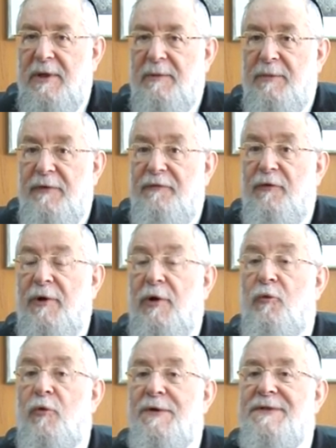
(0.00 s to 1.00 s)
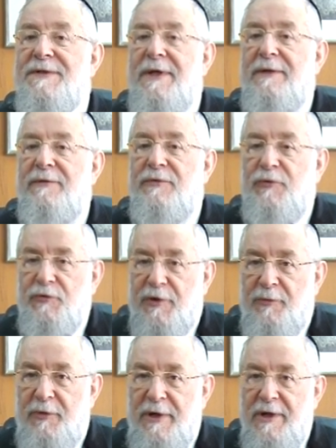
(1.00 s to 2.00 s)
before he was sent to
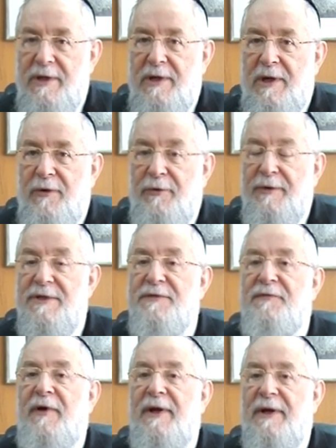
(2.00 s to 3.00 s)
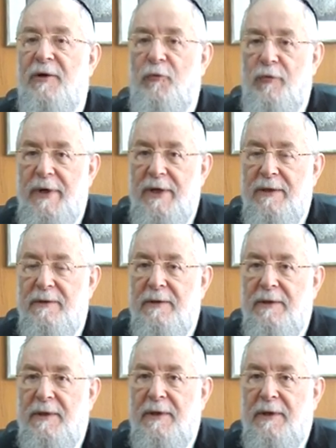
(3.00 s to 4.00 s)
Treblinka on his final way,
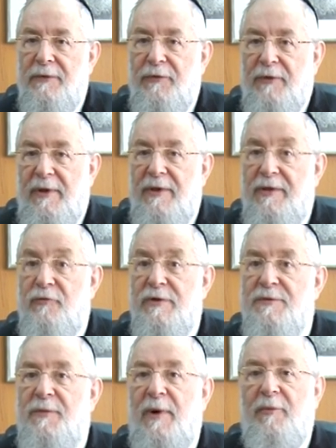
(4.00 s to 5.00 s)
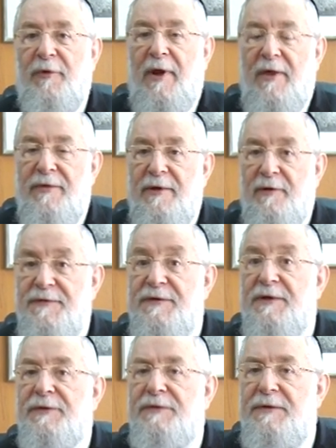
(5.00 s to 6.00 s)
together with my brother of
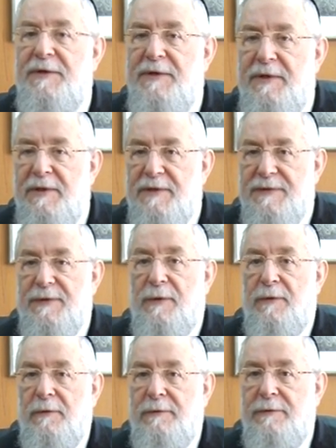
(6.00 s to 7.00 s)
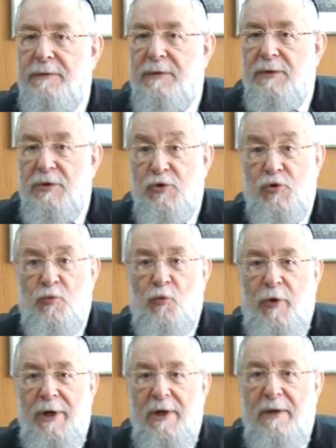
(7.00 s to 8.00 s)
13 years old,
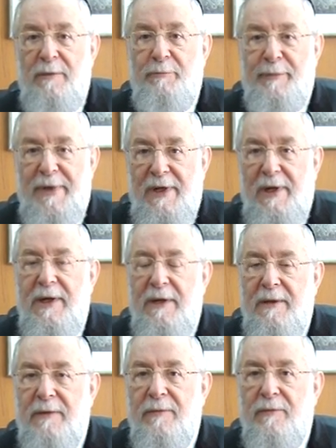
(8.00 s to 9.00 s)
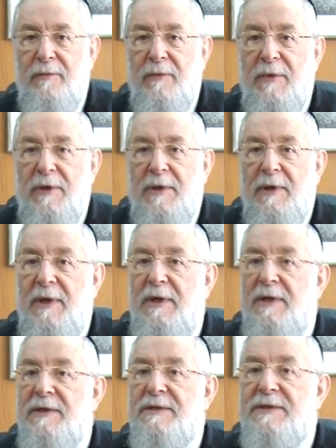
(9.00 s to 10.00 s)
Shmuel Milek.
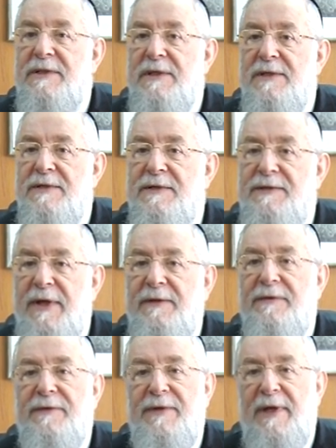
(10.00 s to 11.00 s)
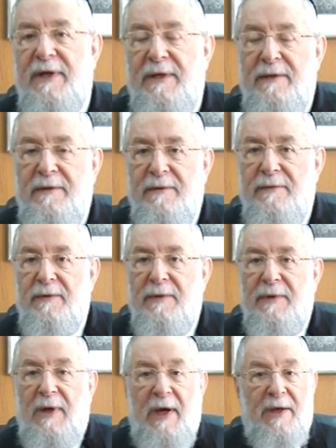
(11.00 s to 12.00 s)
Since that day,
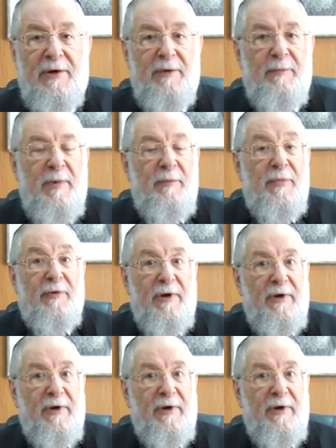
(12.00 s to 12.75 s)
I remember